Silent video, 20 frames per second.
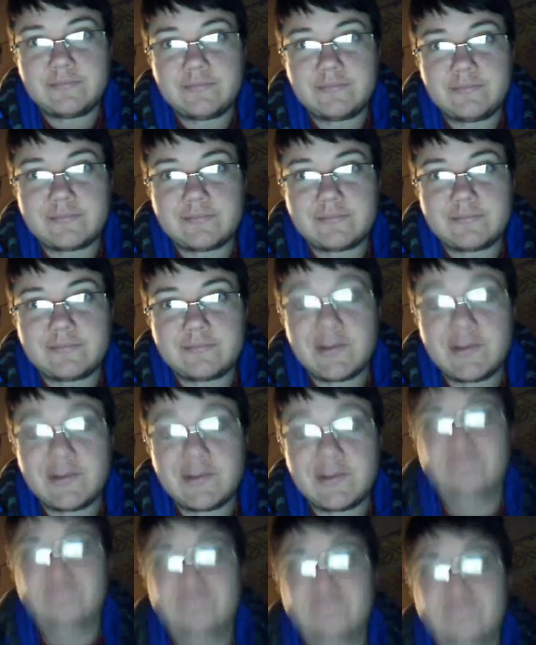so I
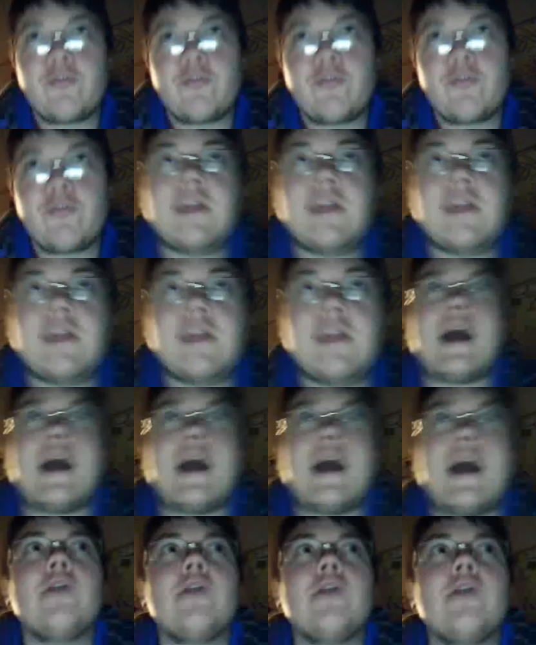freaked
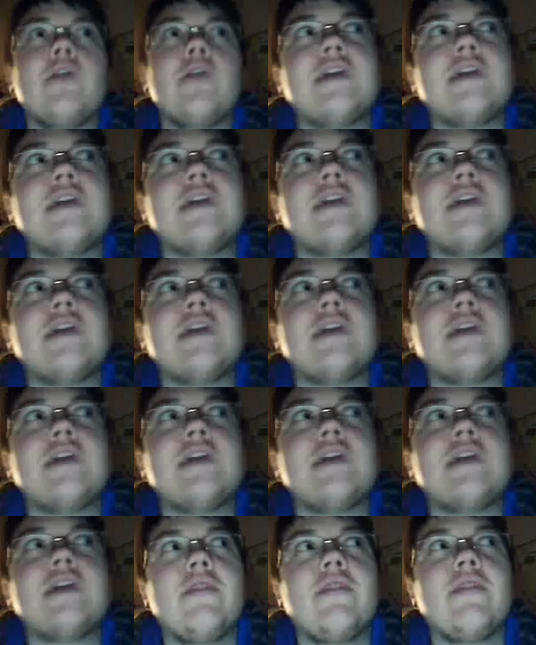out. I took
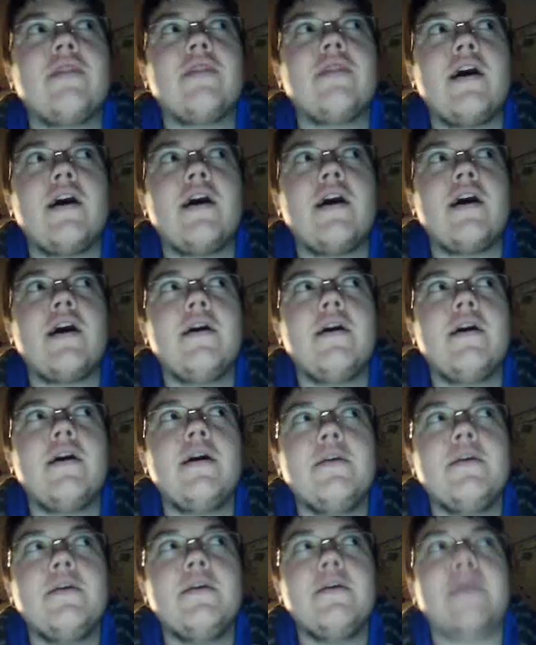the
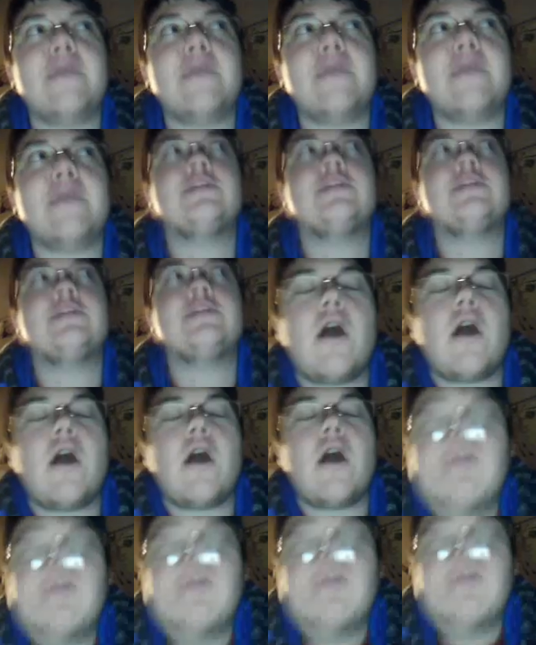bandage off
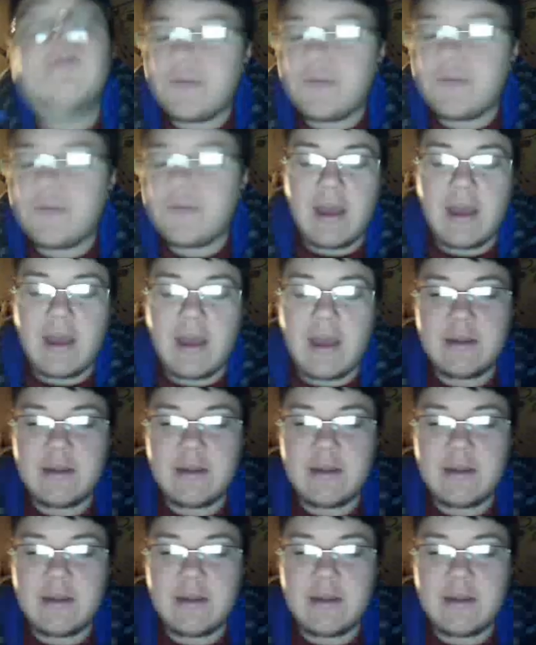and